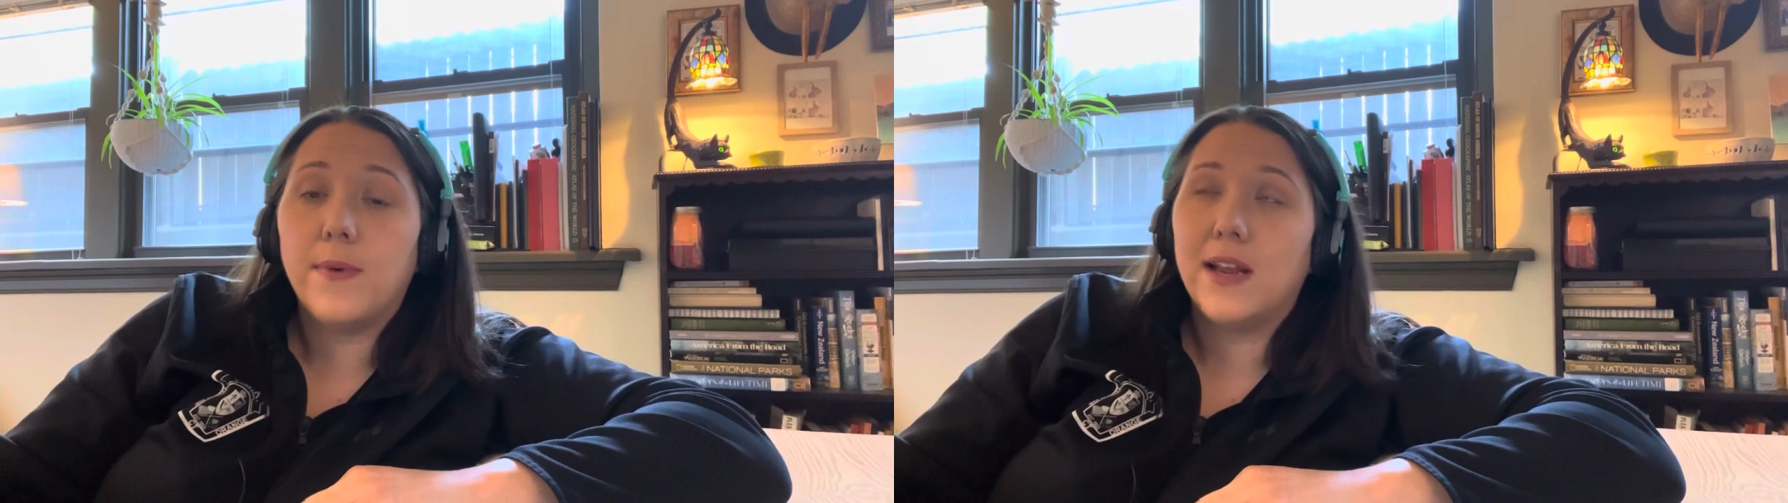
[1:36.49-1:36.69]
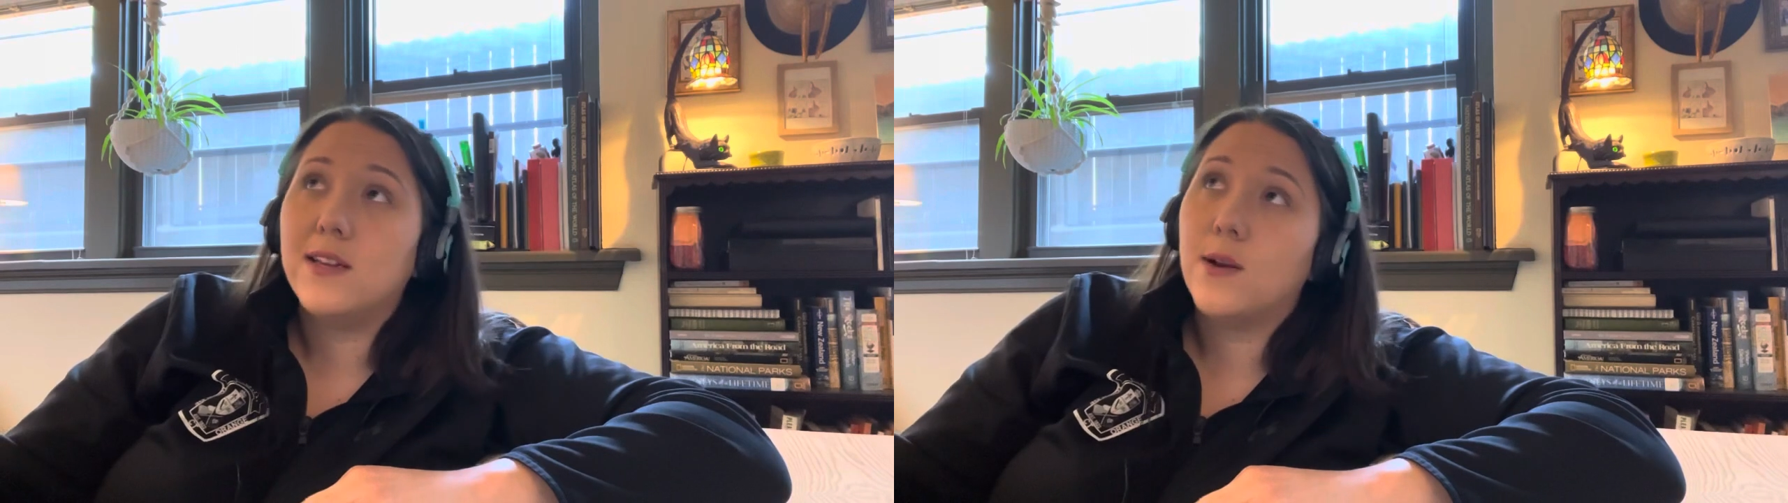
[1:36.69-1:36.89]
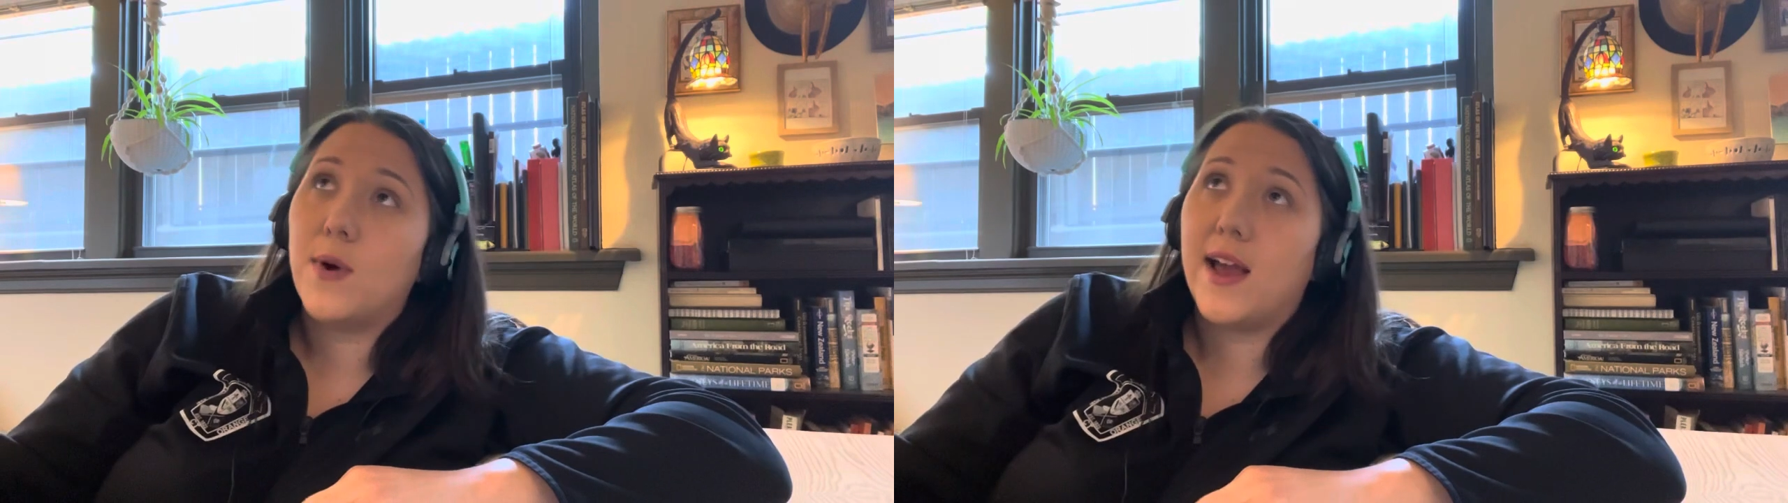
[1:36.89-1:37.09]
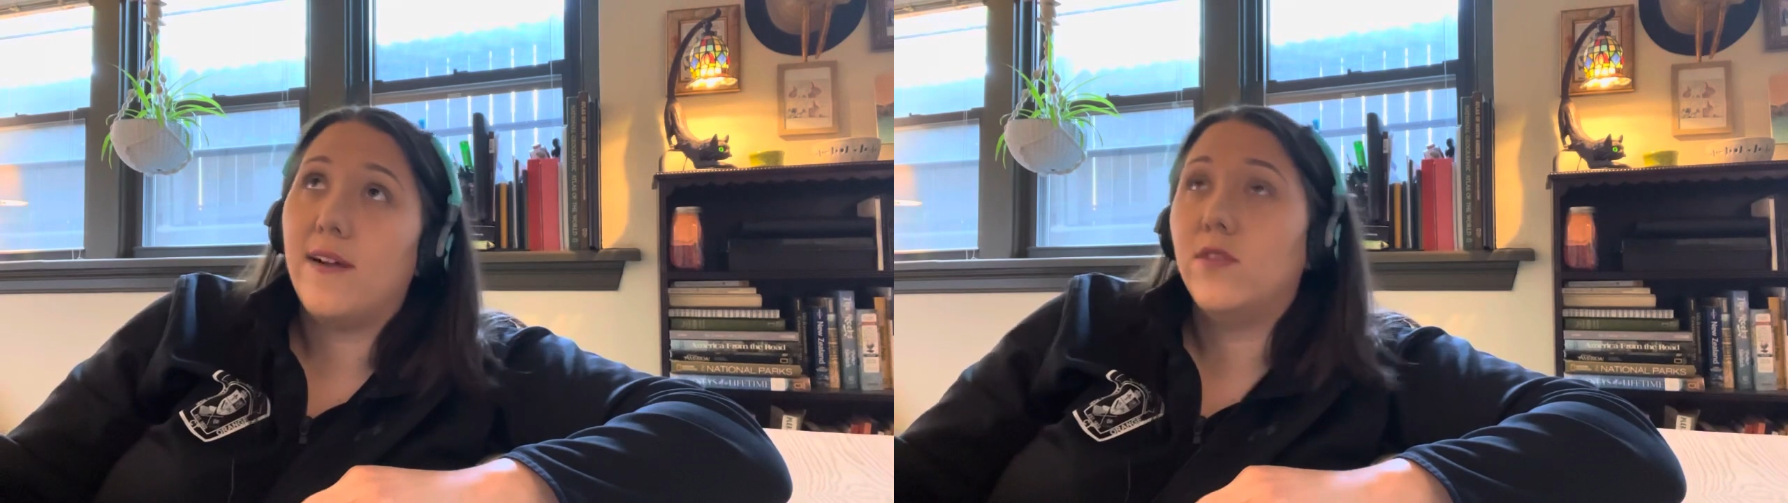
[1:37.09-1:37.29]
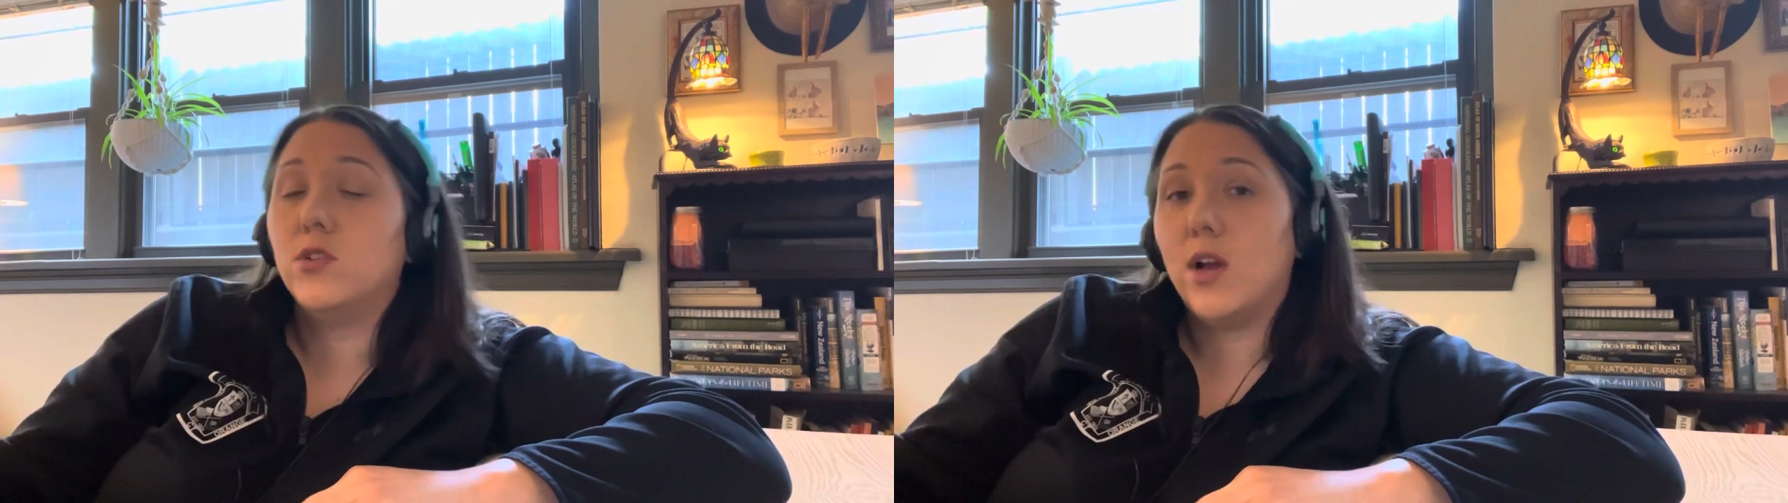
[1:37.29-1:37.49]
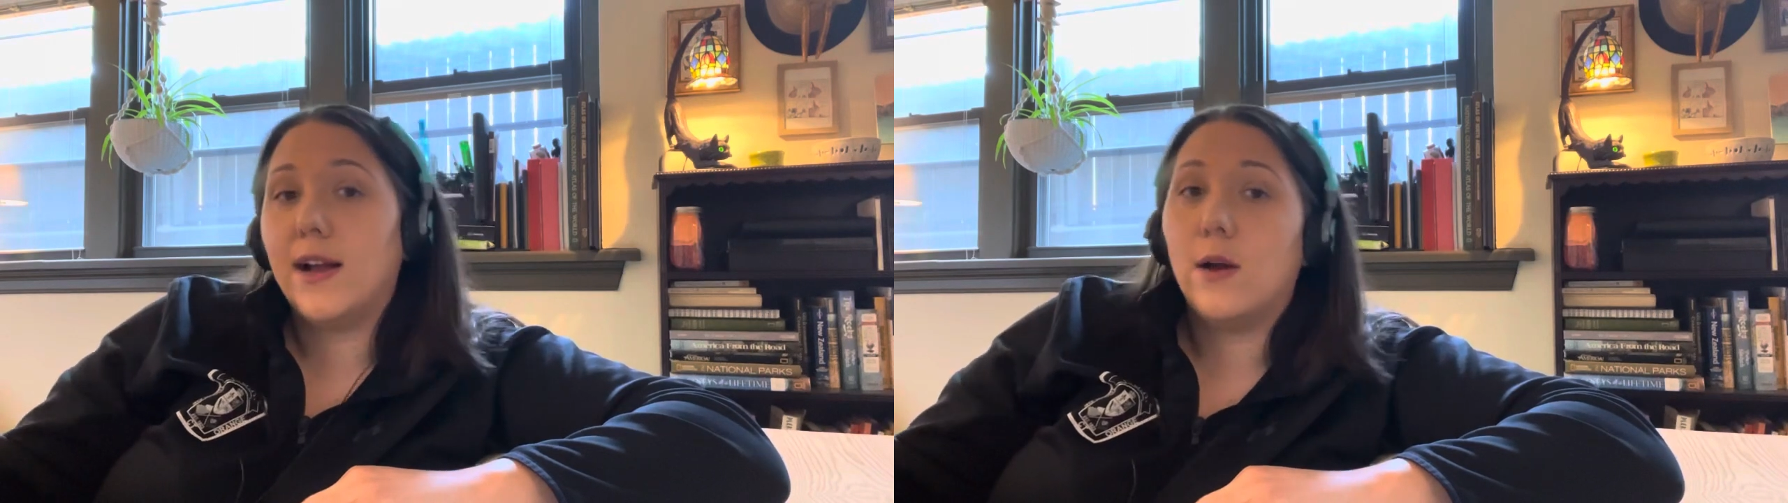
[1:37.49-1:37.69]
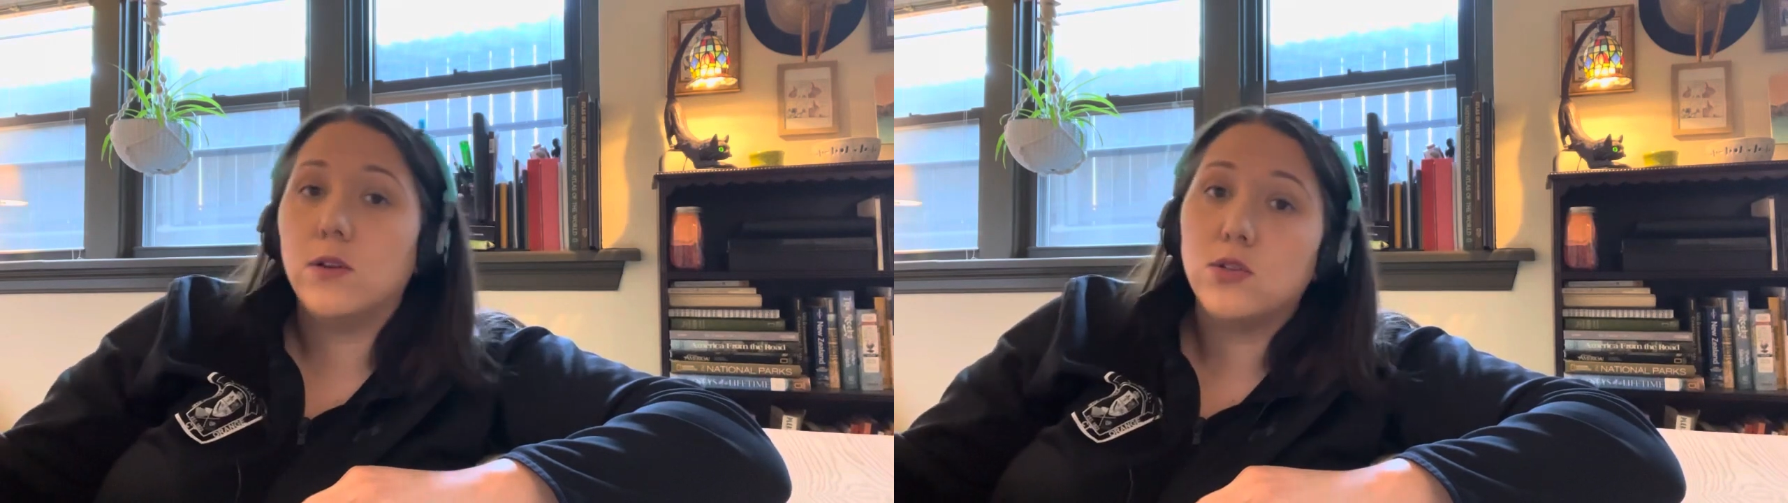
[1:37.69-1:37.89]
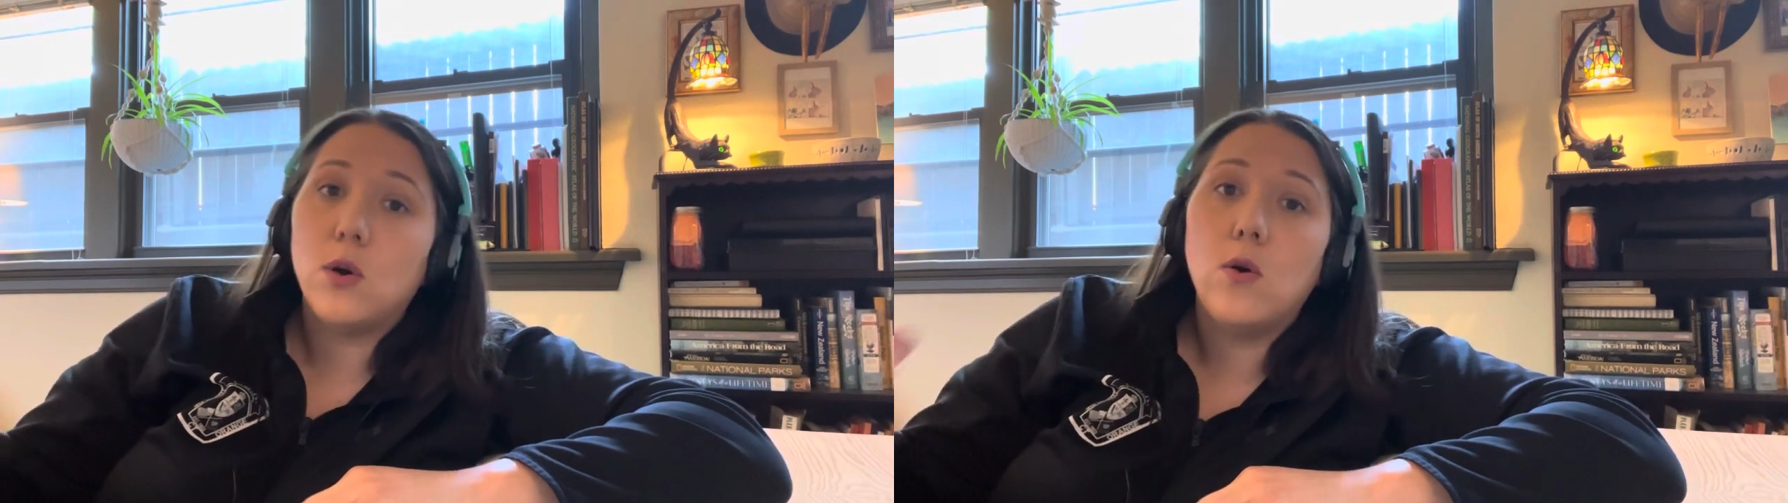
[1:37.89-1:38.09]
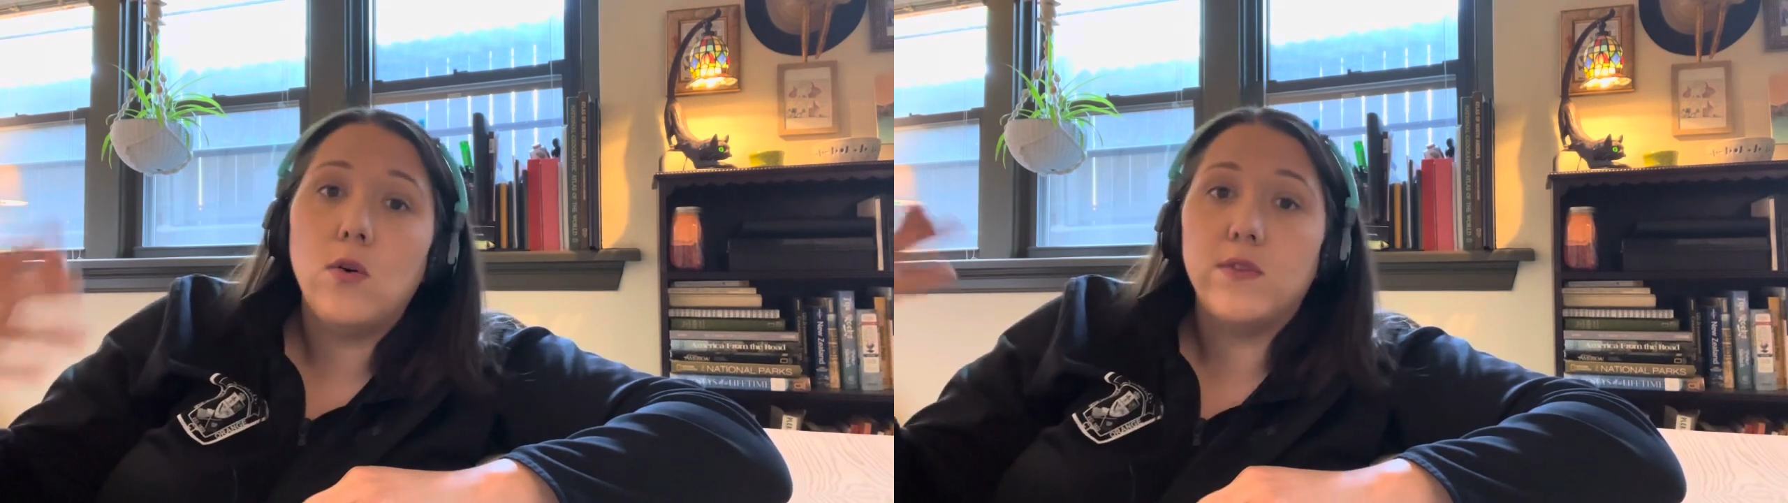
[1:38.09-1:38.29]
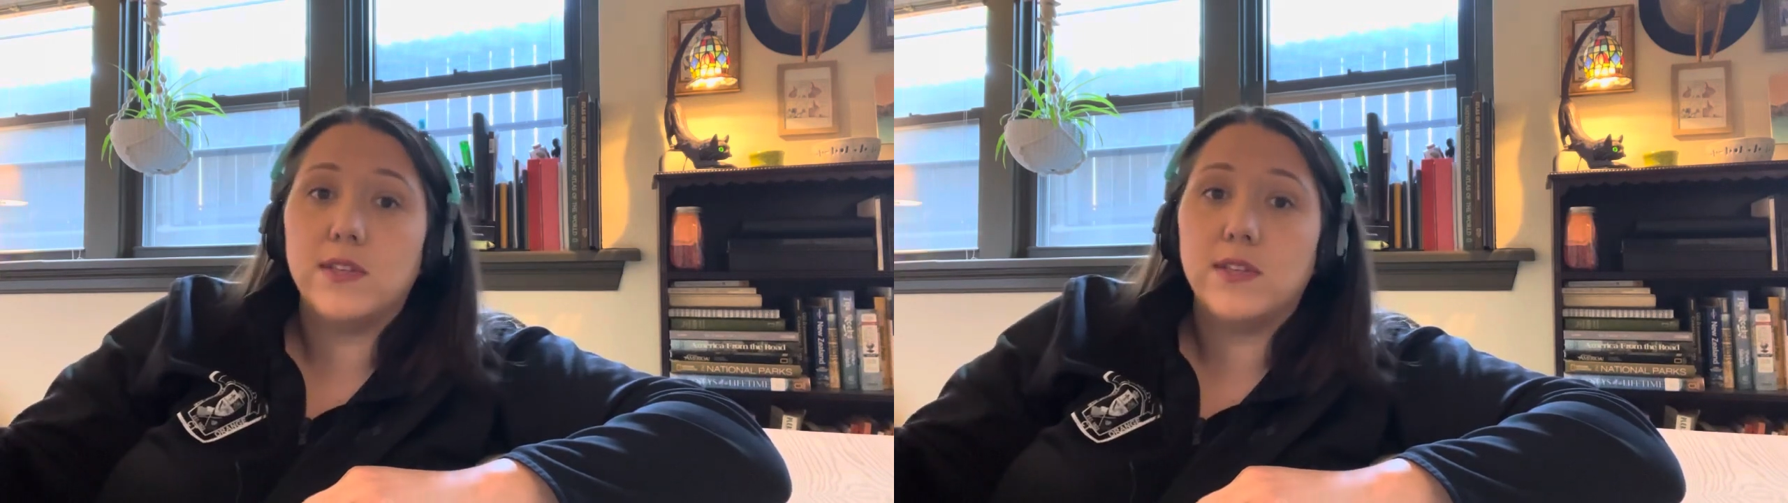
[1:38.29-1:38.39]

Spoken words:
and I didn't want to have to drag out a stove and